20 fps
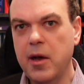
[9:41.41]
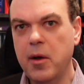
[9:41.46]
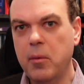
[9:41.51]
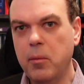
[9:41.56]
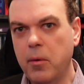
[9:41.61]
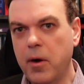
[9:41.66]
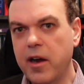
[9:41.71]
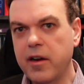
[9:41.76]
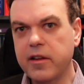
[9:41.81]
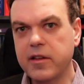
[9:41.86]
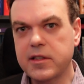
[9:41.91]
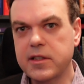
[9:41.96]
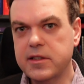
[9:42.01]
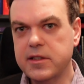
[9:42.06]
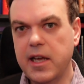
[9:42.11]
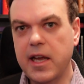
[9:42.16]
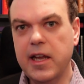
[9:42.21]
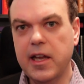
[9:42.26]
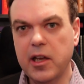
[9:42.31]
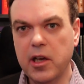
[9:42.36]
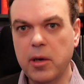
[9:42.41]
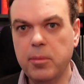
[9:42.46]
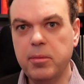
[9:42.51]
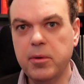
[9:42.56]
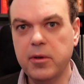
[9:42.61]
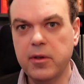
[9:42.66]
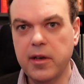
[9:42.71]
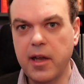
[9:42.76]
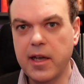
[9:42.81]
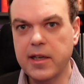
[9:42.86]
rather than staying up
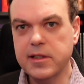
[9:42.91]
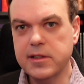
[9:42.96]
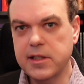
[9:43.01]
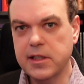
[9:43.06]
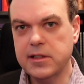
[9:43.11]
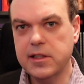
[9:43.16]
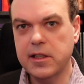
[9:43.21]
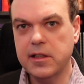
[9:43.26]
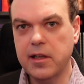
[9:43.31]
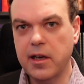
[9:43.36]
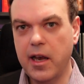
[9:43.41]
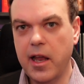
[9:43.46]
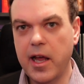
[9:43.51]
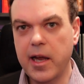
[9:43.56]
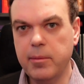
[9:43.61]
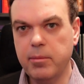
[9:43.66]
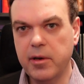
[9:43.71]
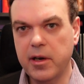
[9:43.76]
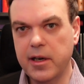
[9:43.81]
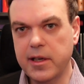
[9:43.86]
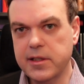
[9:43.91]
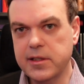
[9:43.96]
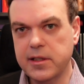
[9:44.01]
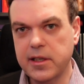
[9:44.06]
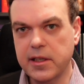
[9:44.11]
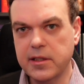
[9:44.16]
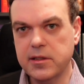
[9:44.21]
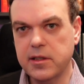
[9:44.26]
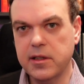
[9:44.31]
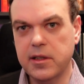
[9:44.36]
all night sitting in the library
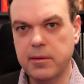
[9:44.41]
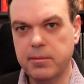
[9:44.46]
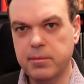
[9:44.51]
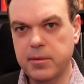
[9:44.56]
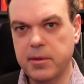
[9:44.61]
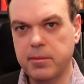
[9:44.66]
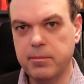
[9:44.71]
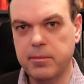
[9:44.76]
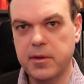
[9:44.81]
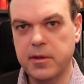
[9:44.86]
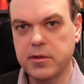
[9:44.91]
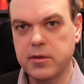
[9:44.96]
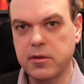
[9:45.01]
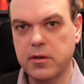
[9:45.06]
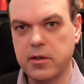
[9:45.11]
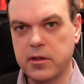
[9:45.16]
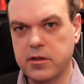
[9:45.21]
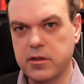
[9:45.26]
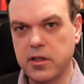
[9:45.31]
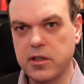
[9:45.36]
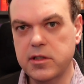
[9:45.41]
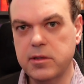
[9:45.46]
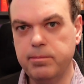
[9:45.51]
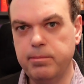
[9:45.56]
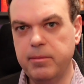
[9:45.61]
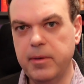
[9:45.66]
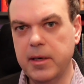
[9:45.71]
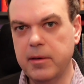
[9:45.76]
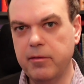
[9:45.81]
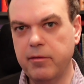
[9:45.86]
listening to the sort of the
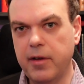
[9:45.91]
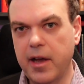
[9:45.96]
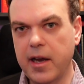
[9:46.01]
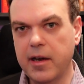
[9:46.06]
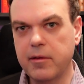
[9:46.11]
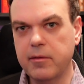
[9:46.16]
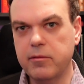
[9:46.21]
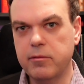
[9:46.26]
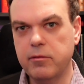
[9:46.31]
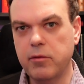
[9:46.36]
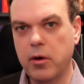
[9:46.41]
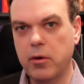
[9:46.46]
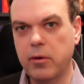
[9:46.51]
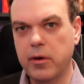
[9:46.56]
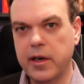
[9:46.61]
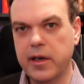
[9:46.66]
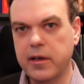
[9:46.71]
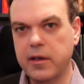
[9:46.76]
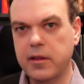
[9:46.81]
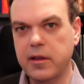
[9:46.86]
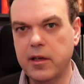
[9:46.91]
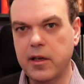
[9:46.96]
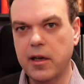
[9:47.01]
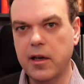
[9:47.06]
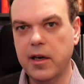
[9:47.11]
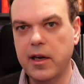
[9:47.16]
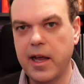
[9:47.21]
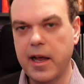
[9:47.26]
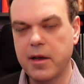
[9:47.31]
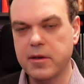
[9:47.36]
dustbin van roll in the
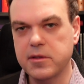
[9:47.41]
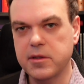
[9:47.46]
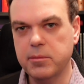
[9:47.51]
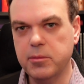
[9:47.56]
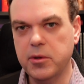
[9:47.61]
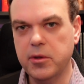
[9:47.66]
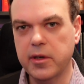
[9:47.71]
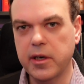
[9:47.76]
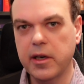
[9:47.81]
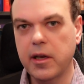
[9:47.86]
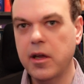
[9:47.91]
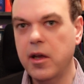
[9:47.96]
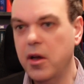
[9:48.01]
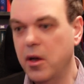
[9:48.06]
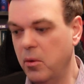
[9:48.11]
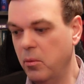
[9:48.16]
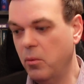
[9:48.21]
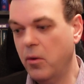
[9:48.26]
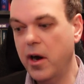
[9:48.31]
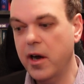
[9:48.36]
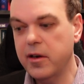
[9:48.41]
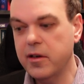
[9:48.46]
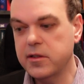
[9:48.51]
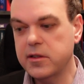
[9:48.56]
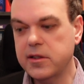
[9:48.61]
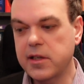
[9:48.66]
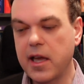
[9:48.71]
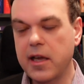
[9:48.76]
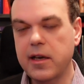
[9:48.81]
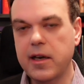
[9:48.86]
early hours of the morning, why not
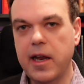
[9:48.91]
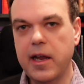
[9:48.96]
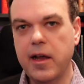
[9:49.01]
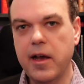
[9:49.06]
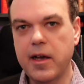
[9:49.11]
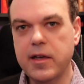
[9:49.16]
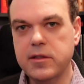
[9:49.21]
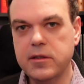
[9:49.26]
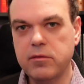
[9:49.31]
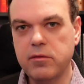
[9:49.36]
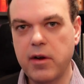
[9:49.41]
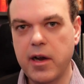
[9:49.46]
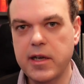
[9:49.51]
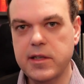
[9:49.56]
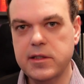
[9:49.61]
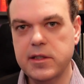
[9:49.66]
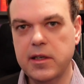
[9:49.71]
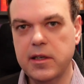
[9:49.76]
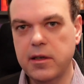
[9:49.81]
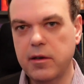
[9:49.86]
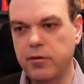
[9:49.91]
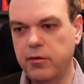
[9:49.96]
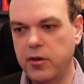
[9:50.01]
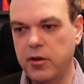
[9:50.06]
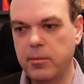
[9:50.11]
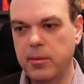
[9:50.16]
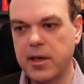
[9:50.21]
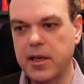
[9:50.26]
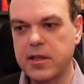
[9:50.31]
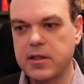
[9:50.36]
just get an AI to write it in a
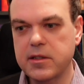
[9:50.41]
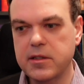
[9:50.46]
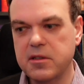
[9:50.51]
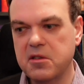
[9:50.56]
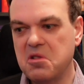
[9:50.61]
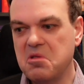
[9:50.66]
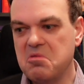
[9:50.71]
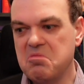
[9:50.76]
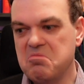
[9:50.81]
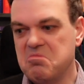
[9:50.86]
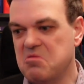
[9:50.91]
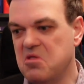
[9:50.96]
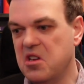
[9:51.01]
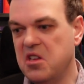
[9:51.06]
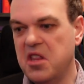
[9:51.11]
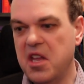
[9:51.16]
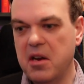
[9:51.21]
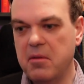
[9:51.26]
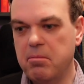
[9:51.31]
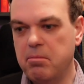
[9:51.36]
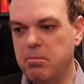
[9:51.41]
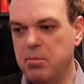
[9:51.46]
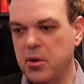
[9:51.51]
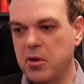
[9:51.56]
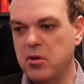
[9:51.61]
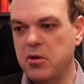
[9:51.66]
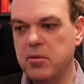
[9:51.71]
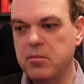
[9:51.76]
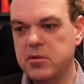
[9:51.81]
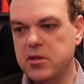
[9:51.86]
few minutes, and then
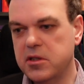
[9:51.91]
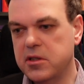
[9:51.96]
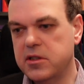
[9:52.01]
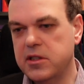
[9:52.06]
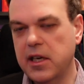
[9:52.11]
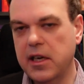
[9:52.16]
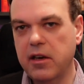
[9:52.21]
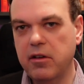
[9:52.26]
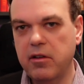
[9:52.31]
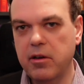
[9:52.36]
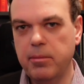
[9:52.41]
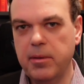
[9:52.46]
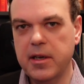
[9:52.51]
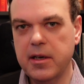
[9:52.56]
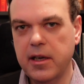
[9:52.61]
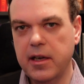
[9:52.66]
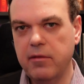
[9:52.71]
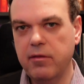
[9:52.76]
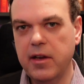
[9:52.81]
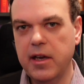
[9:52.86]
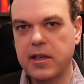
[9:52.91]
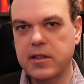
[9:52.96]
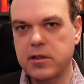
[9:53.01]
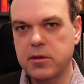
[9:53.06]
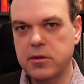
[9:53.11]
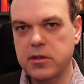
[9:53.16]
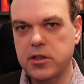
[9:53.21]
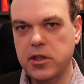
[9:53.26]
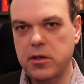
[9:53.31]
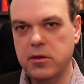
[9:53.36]
boom, just tinker it a bit and give it
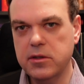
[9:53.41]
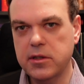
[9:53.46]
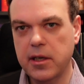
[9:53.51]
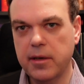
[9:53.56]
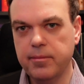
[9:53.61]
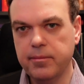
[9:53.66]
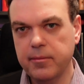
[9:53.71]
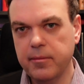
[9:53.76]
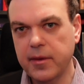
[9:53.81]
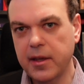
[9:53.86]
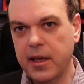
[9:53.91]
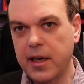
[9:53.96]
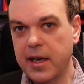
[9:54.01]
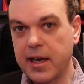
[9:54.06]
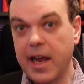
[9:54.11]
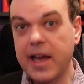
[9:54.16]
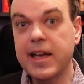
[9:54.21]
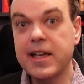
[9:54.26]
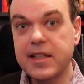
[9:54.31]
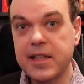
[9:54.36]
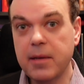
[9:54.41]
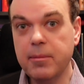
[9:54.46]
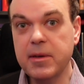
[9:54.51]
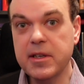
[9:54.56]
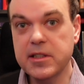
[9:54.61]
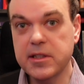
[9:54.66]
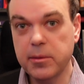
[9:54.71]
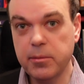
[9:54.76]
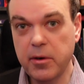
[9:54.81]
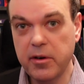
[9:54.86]
into a tutor? And
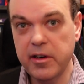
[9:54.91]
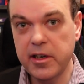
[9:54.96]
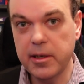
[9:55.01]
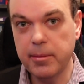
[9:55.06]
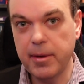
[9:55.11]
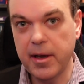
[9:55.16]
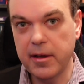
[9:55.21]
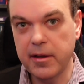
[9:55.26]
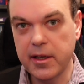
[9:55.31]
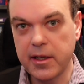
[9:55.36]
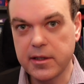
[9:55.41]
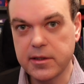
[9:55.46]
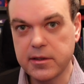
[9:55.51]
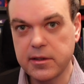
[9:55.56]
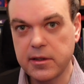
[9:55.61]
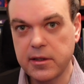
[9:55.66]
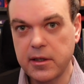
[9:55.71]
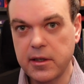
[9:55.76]
academics are worried about this.